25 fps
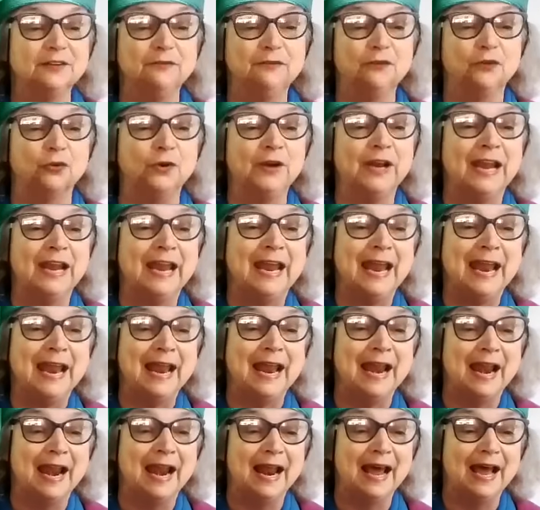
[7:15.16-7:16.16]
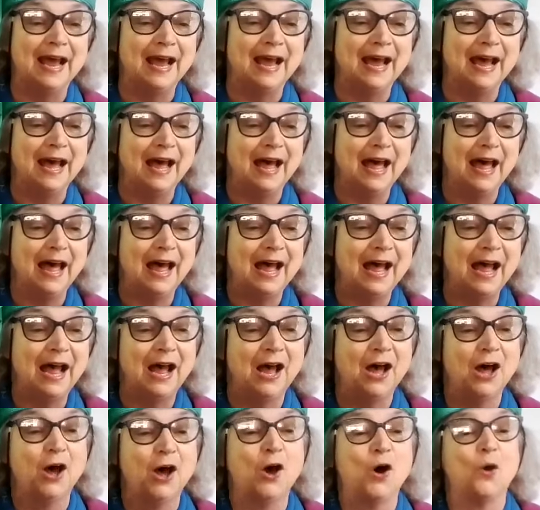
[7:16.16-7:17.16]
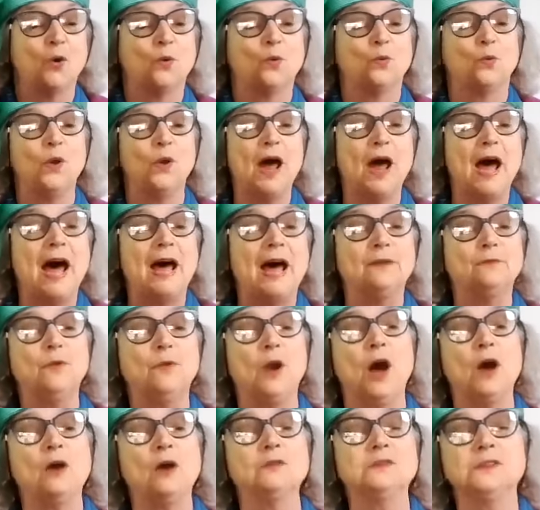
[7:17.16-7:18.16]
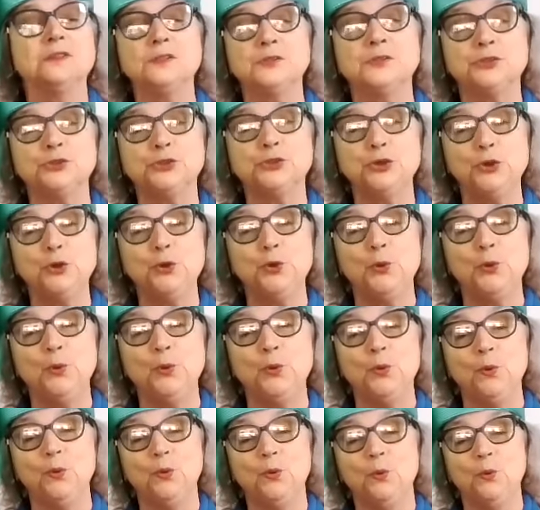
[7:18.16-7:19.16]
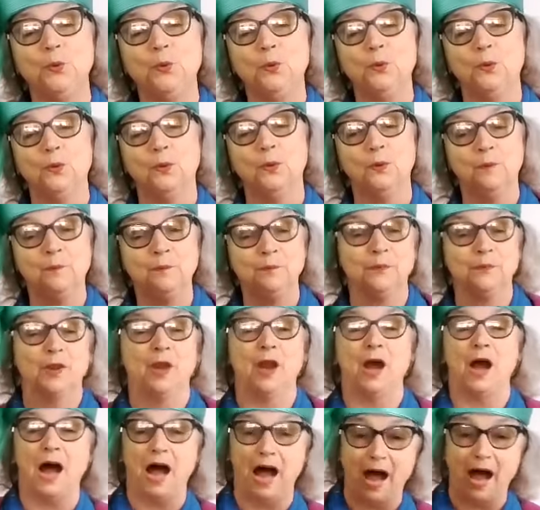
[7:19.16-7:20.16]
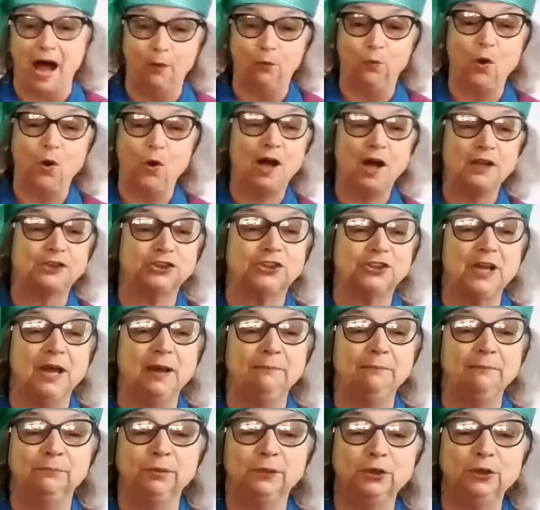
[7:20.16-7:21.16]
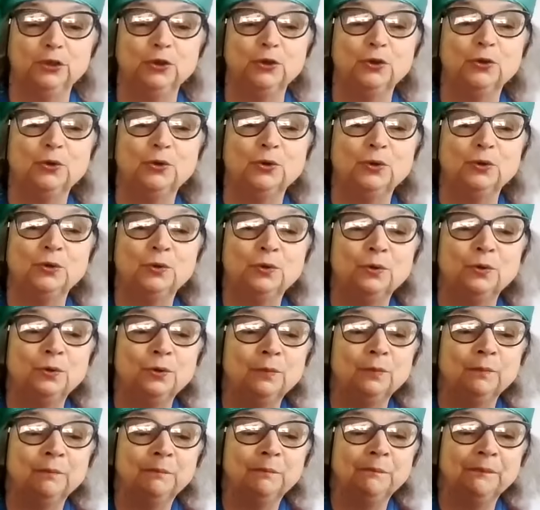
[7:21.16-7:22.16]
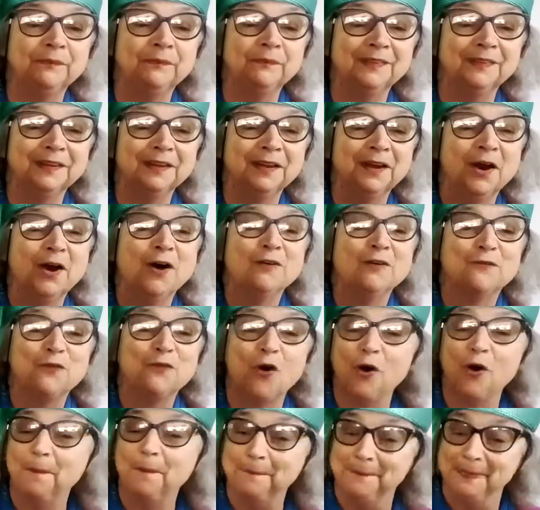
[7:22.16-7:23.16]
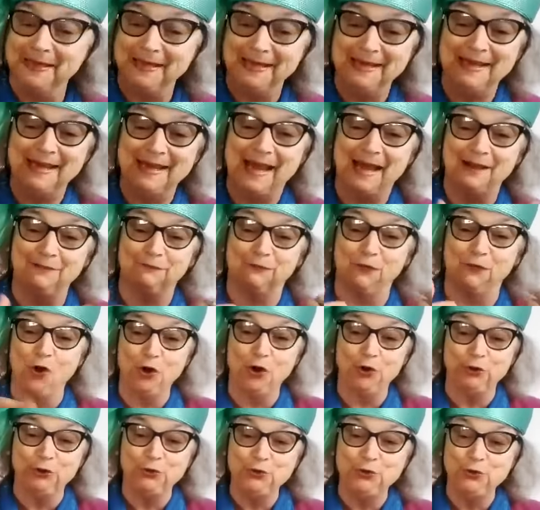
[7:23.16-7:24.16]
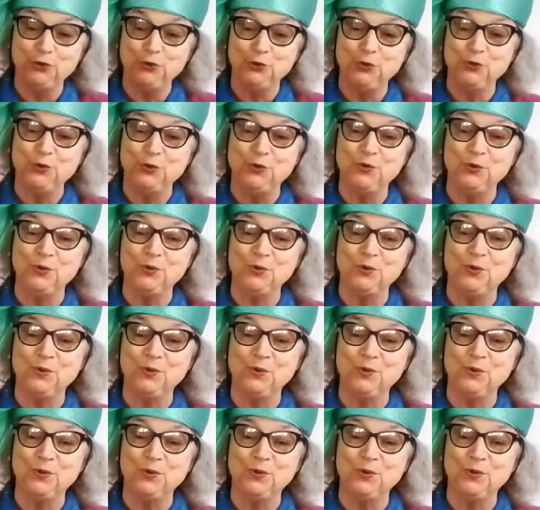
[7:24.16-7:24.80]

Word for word: of green Red roses too. I watch them bloom for me and for you.